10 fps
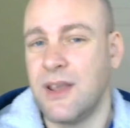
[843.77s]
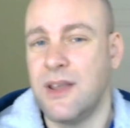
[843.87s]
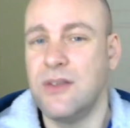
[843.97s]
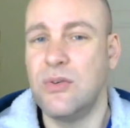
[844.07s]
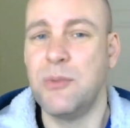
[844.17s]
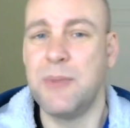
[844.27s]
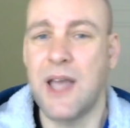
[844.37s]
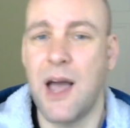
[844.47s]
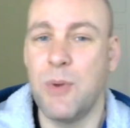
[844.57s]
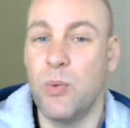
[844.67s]
You can
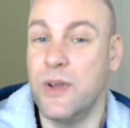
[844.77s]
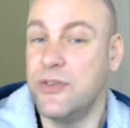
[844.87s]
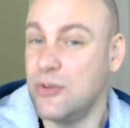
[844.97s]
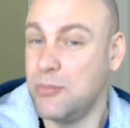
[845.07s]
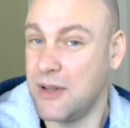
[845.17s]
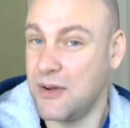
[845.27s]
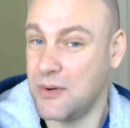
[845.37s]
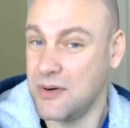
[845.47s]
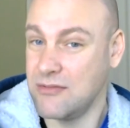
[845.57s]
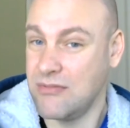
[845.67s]
become a
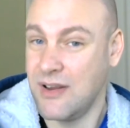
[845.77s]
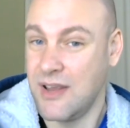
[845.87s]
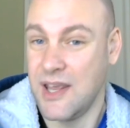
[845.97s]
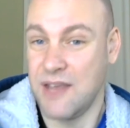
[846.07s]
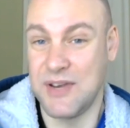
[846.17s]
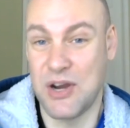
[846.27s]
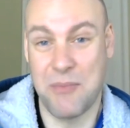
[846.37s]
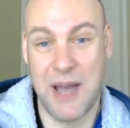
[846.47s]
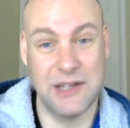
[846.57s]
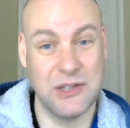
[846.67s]
whistleblower if you don't
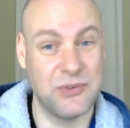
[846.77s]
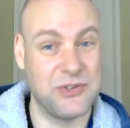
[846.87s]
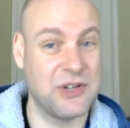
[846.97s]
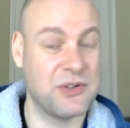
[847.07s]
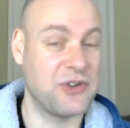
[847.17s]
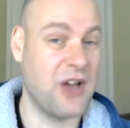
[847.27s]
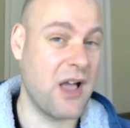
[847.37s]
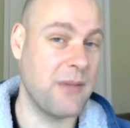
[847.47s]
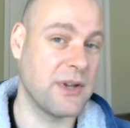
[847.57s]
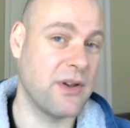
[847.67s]
mind losing your
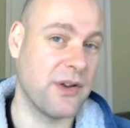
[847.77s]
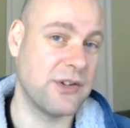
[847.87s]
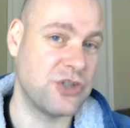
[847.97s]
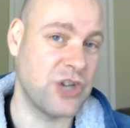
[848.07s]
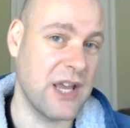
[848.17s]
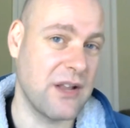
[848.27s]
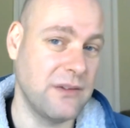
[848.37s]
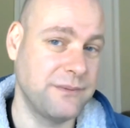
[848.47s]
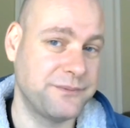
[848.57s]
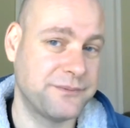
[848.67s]
job and going to
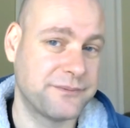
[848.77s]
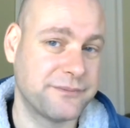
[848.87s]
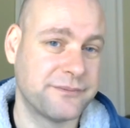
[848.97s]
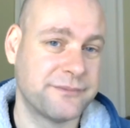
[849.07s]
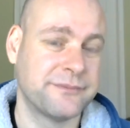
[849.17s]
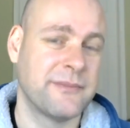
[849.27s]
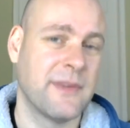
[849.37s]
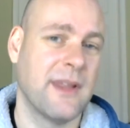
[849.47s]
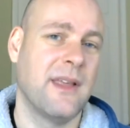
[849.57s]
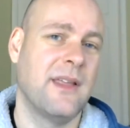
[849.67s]
jail.
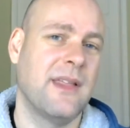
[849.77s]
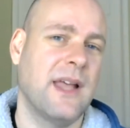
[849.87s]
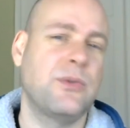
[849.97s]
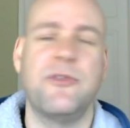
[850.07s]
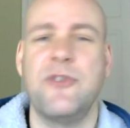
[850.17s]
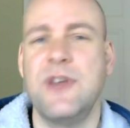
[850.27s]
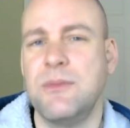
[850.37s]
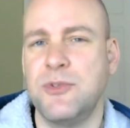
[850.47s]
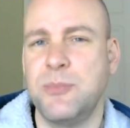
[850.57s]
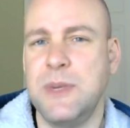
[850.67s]
That's what freedom
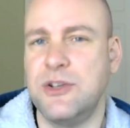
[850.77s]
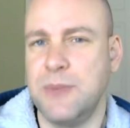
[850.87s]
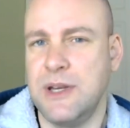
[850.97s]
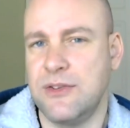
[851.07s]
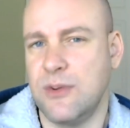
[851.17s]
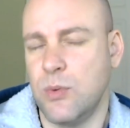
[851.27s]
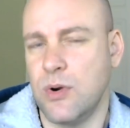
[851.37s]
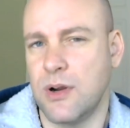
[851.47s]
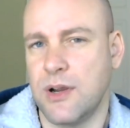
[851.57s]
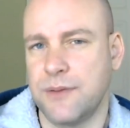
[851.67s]
of speech means at work.